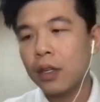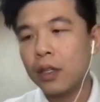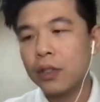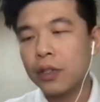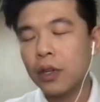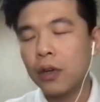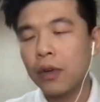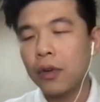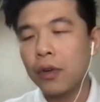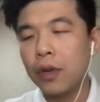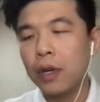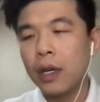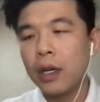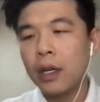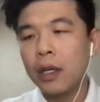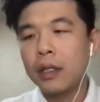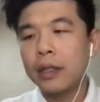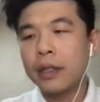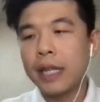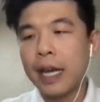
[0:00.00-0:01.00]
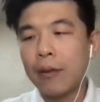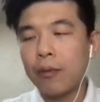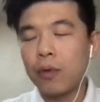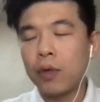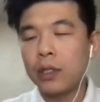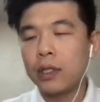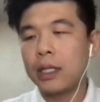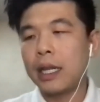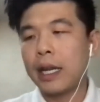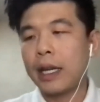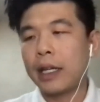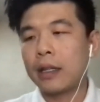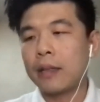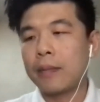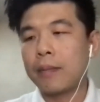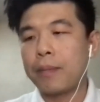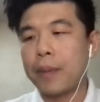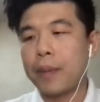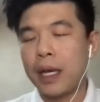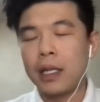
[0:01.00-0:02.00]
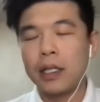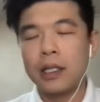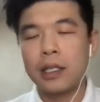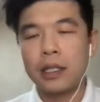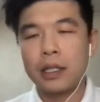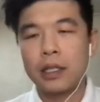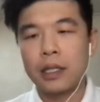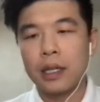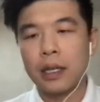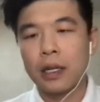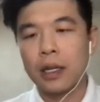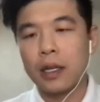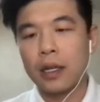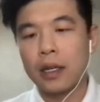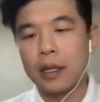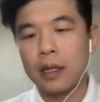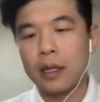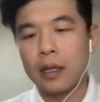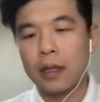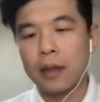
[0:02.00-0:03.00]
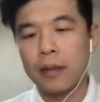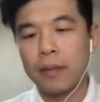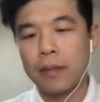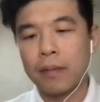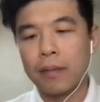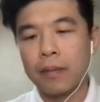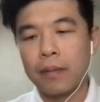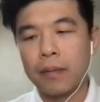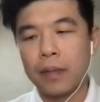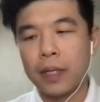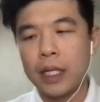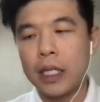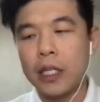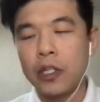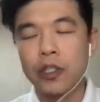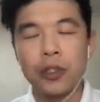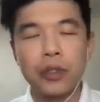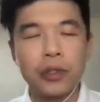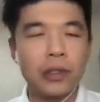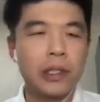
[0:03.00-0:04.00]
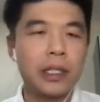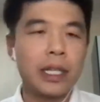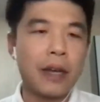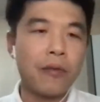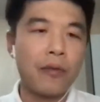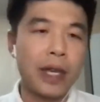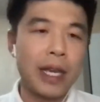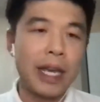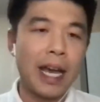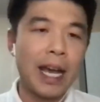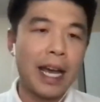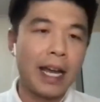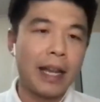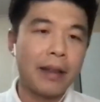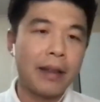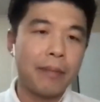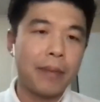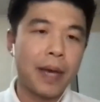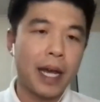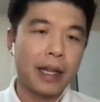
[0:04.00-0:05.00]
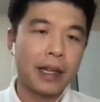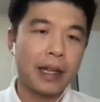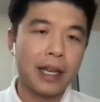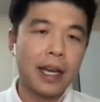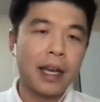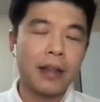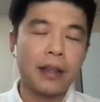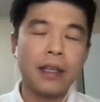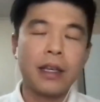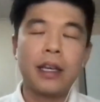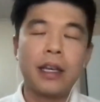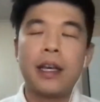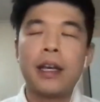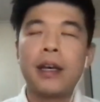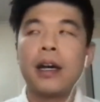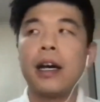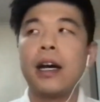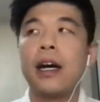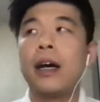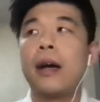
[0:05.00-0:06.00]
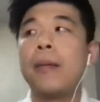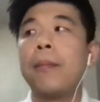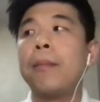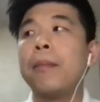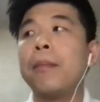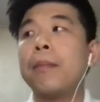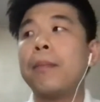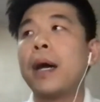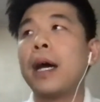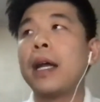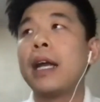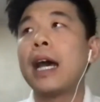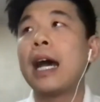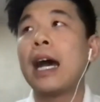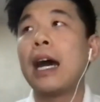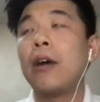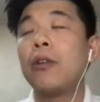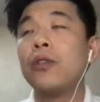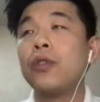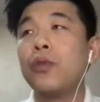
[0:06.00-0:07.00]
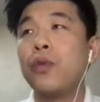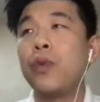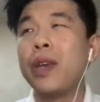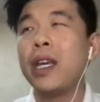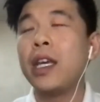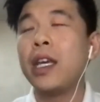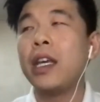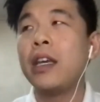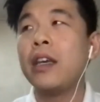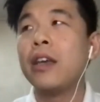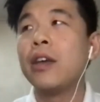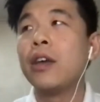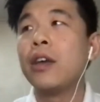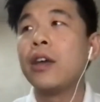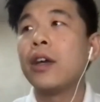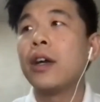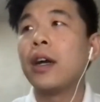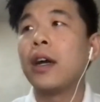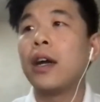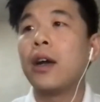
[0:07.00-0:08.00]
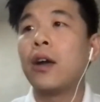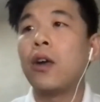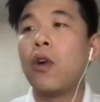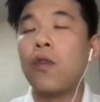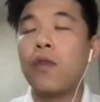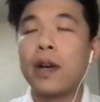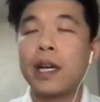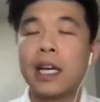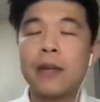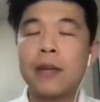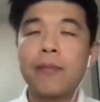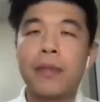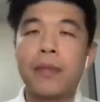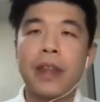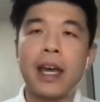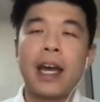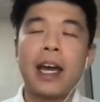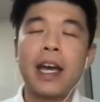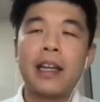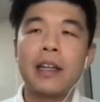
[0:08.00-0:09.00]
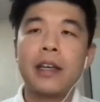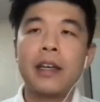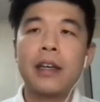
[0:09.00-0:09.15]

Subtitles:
So that was like the biggest issues that we had back then. But how do we overcome that?